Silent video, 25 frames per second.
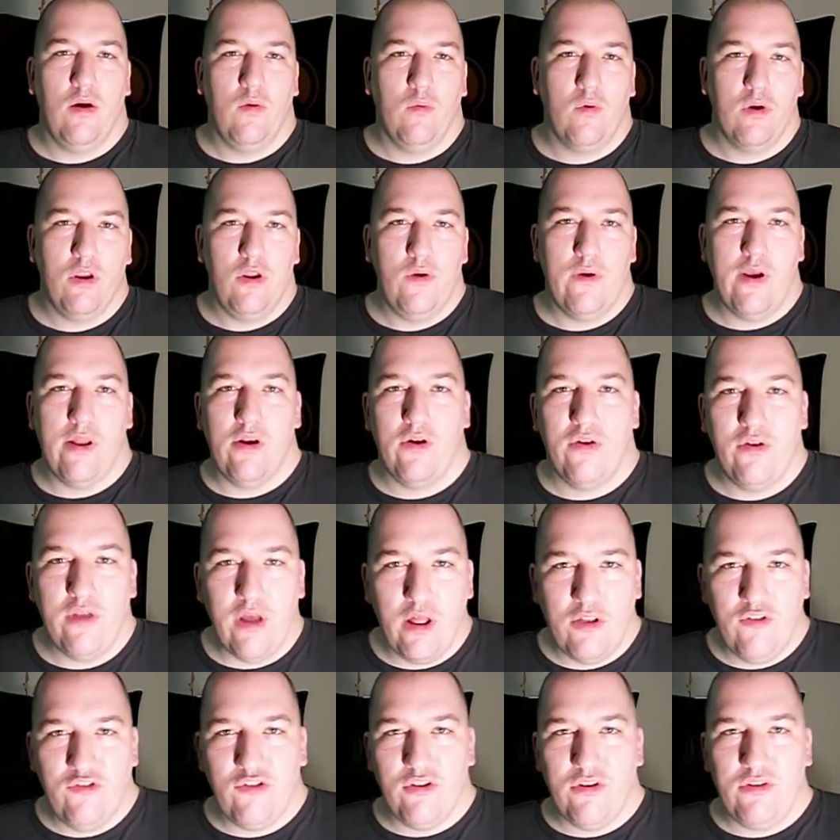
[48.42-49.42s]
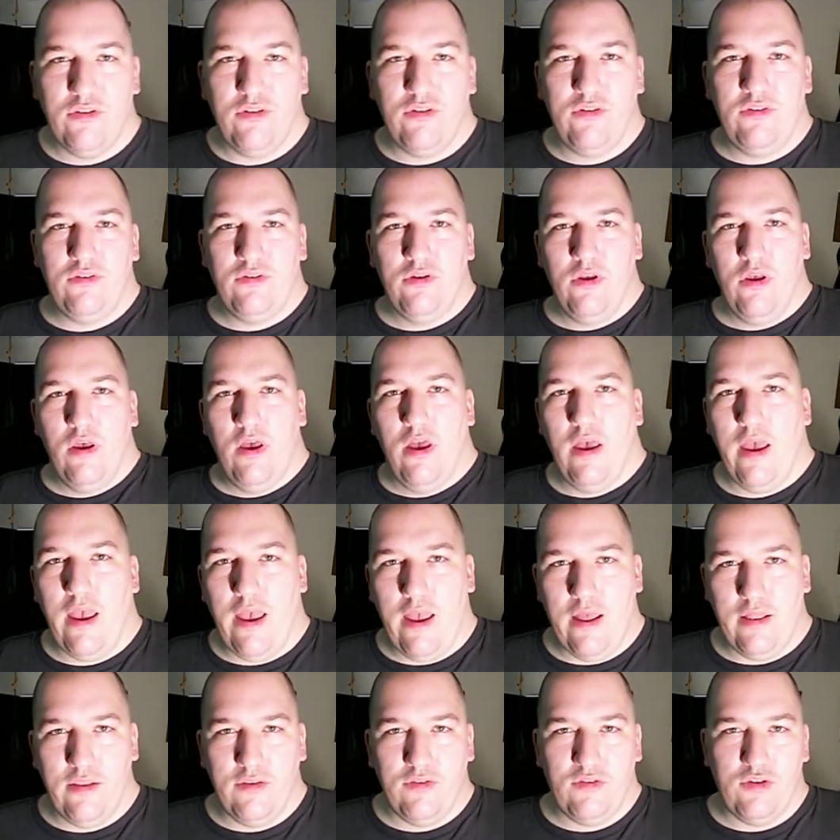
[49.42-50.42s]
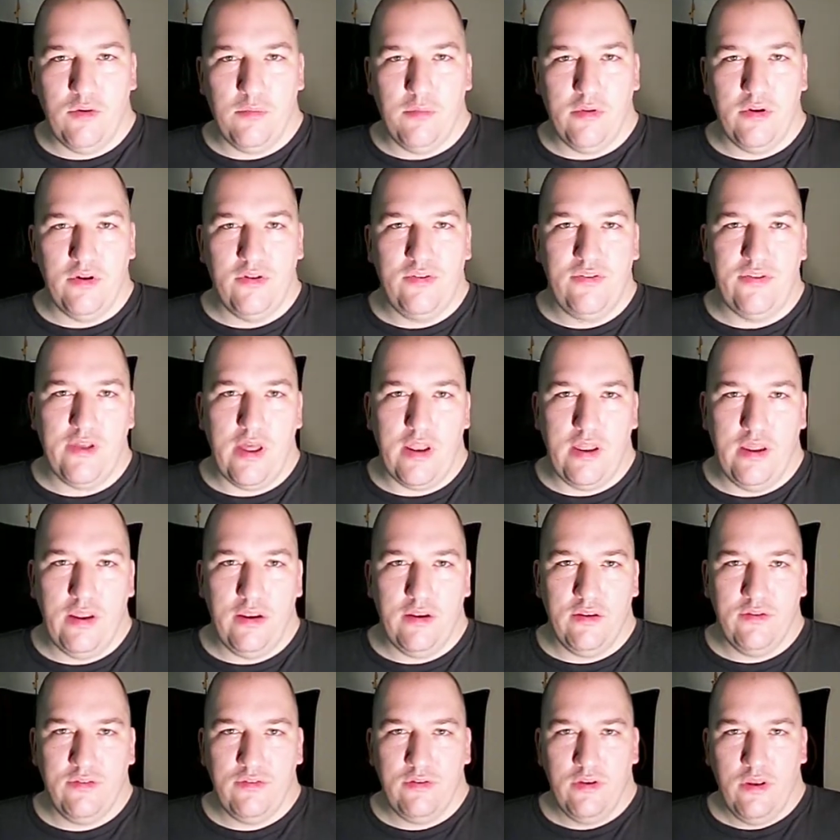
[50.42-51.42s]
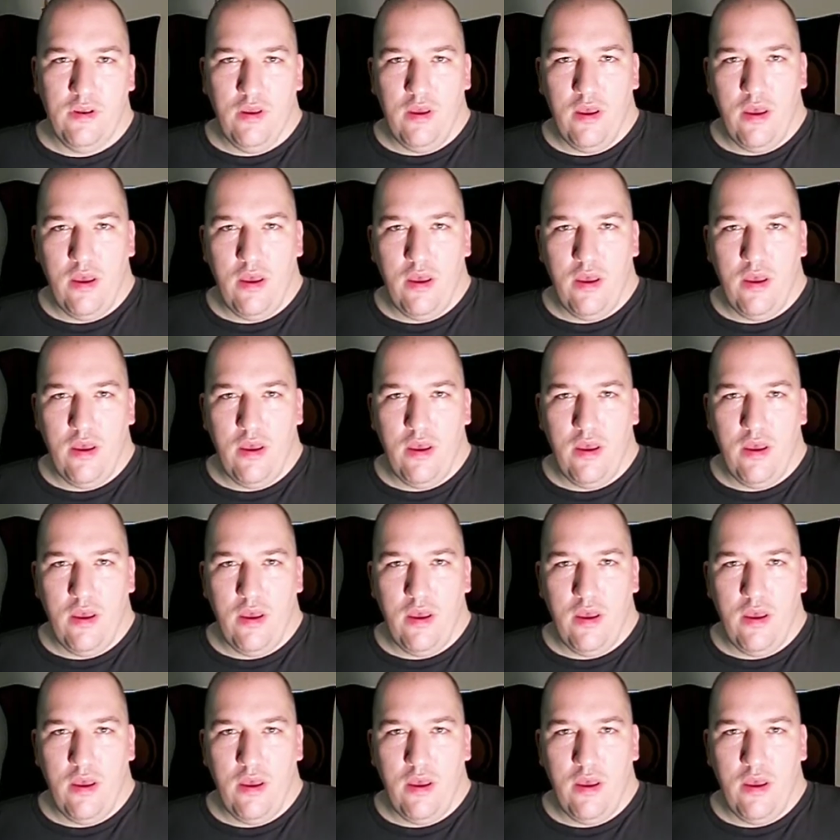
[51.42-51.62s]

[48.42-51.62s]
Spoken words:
where you enter dungeons and similar settings